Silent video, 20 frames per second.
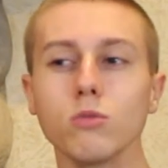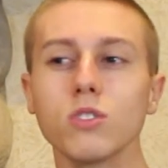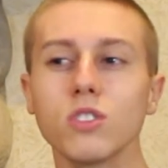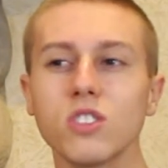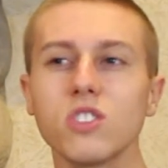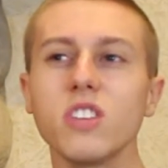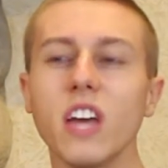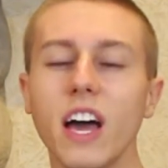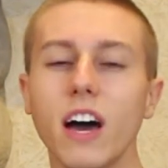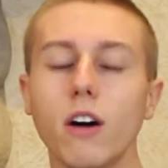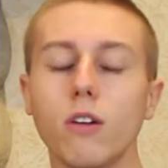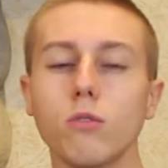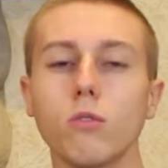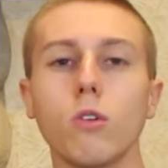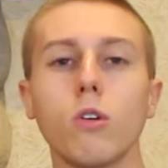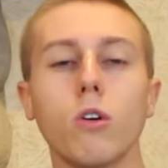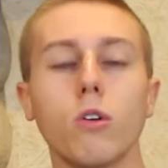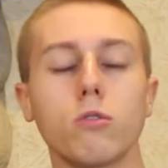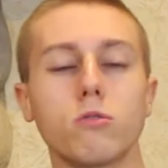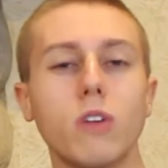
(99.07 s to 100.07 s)

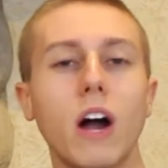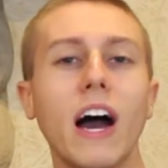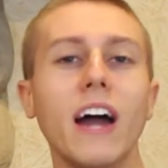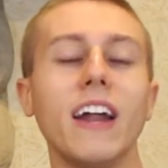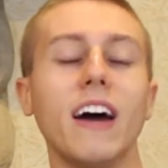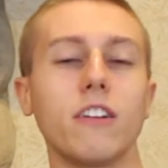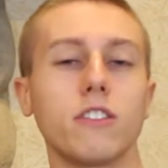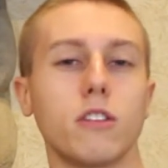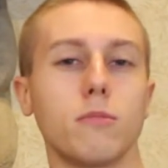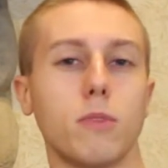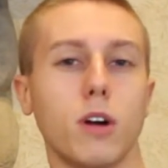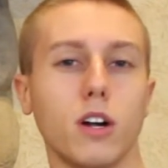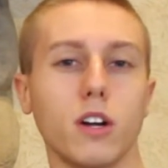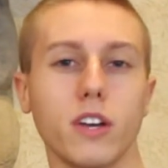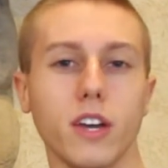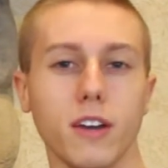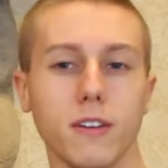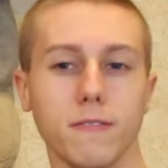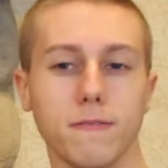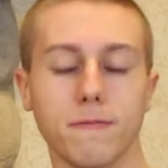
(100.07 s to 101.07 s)
sell, ride out the
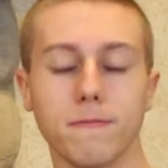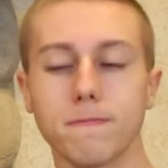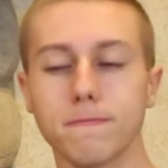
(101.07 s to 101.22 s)
market.